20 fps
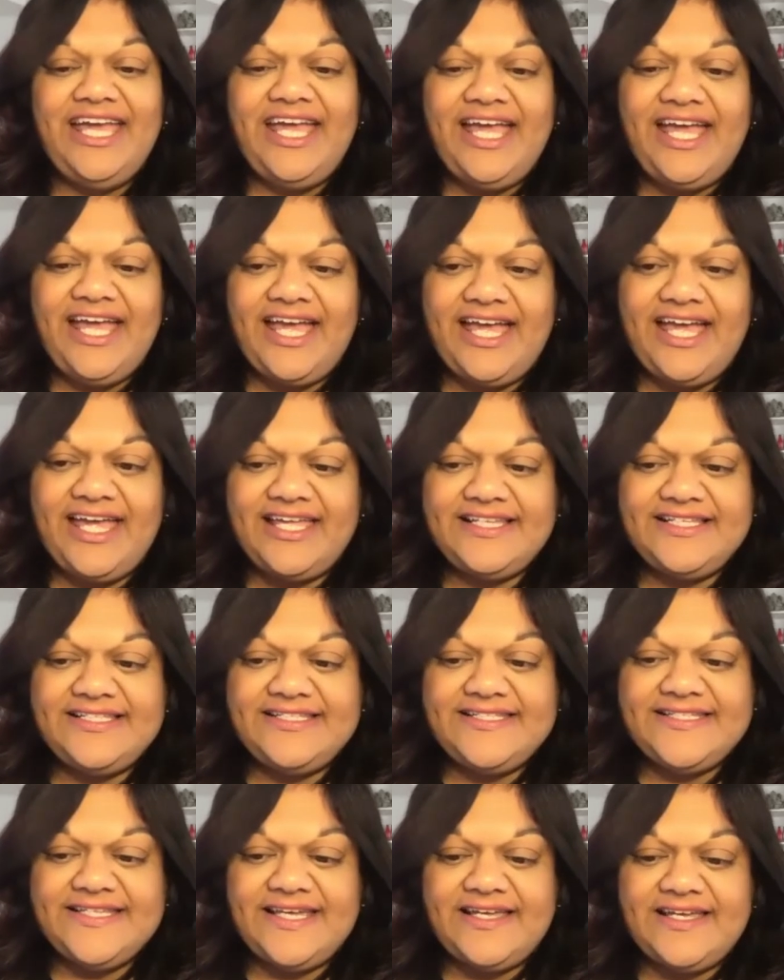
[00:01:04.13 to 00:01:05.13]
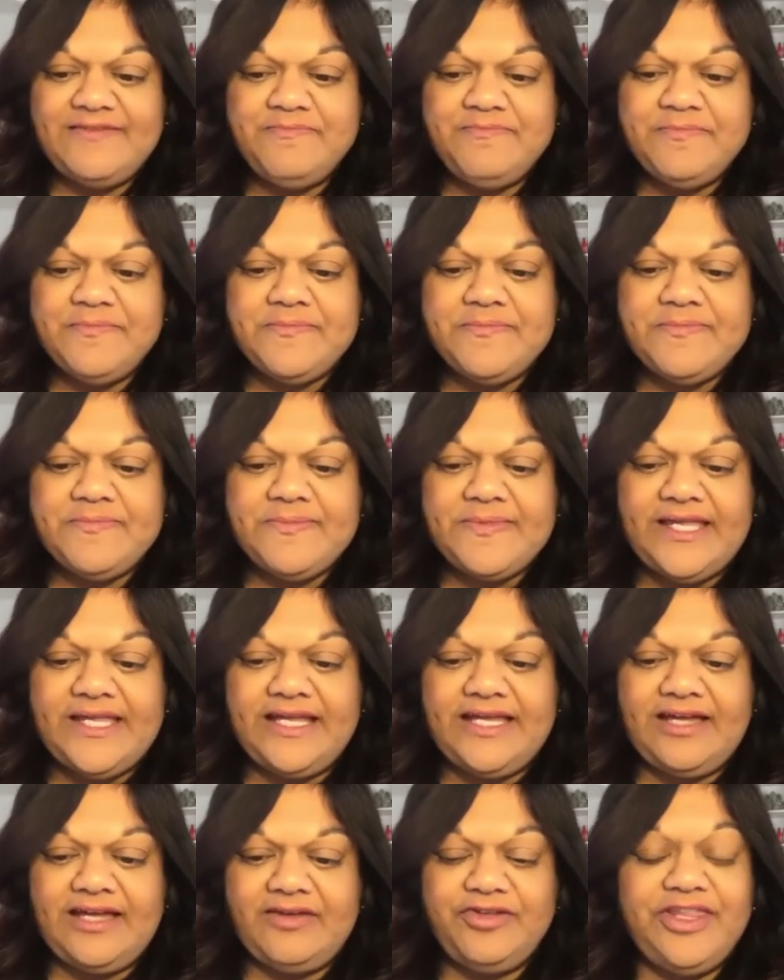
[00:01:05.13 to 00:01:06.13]
And um,
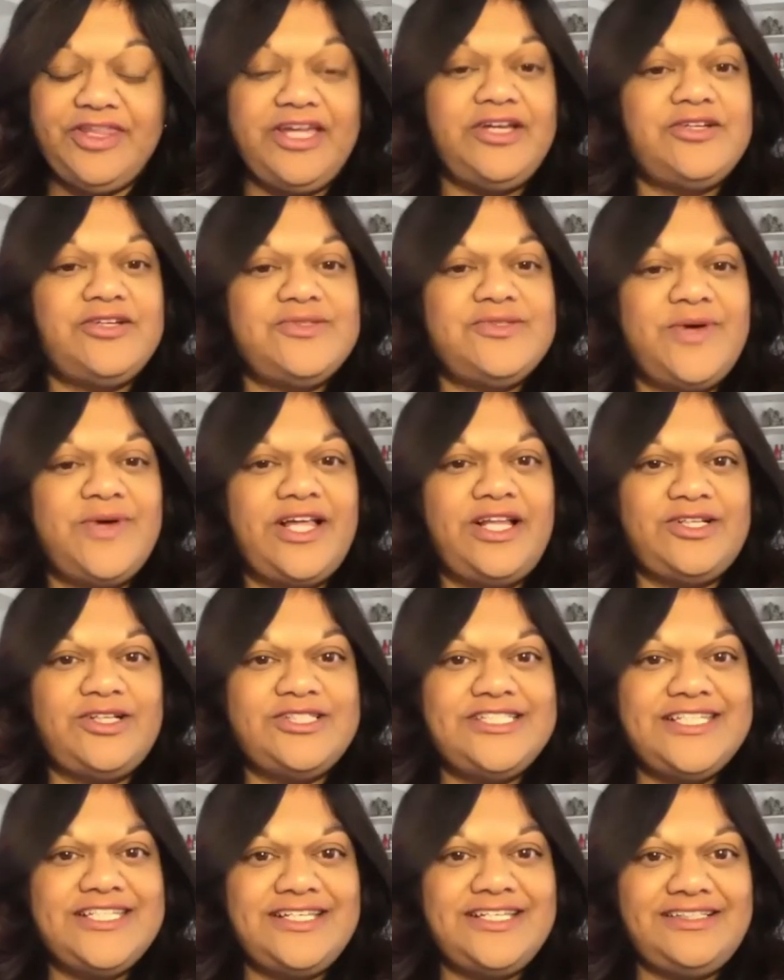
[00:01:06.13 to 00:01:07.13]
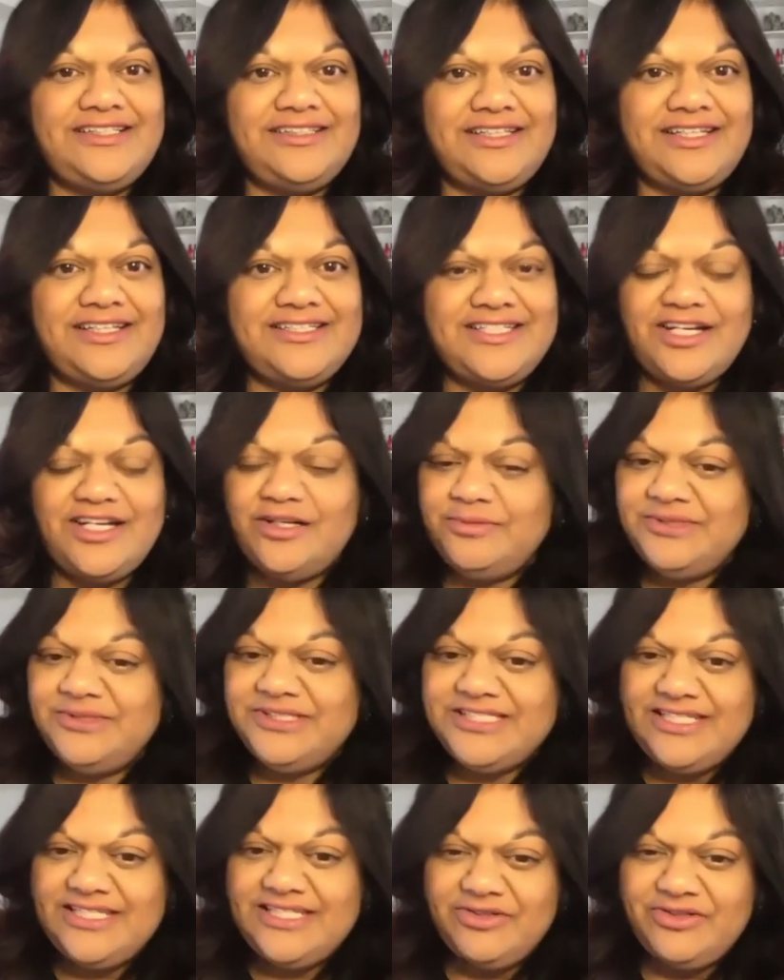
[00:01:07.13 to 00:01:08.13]
everything goes well until a terrible
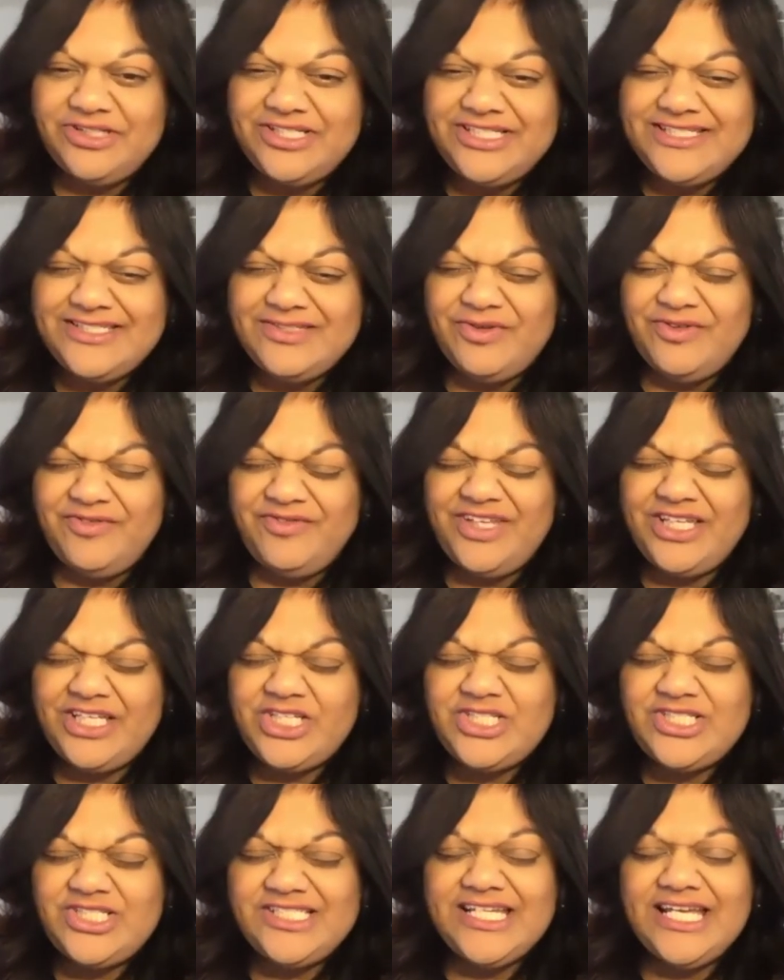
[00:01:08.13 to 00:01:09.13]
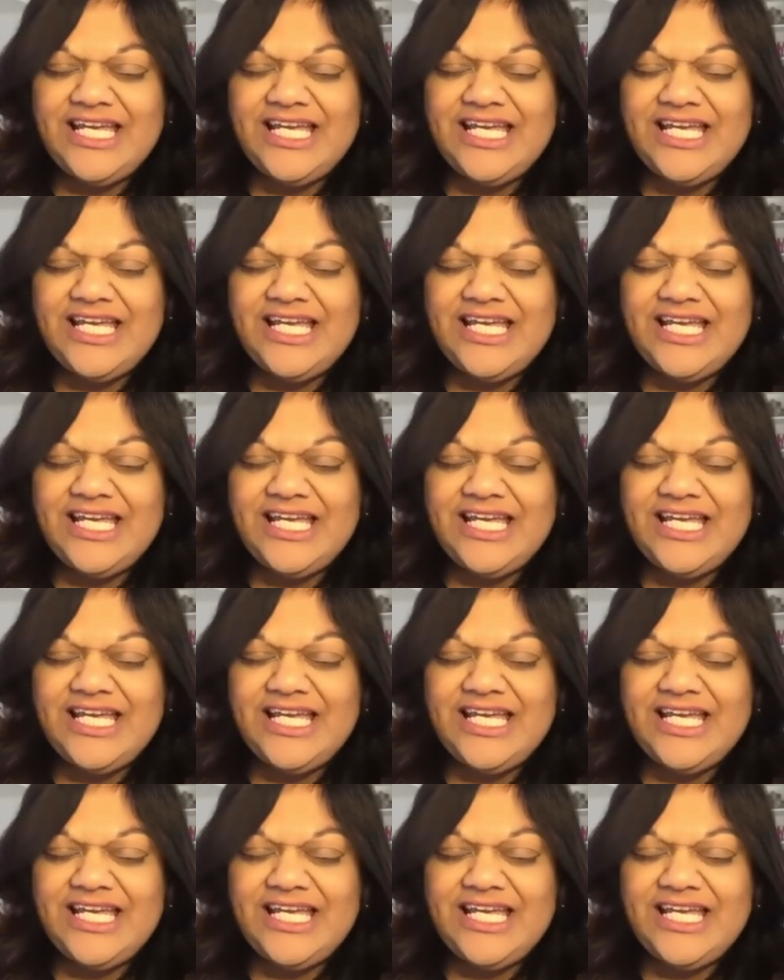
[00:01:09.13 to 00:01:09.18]
secret is revealed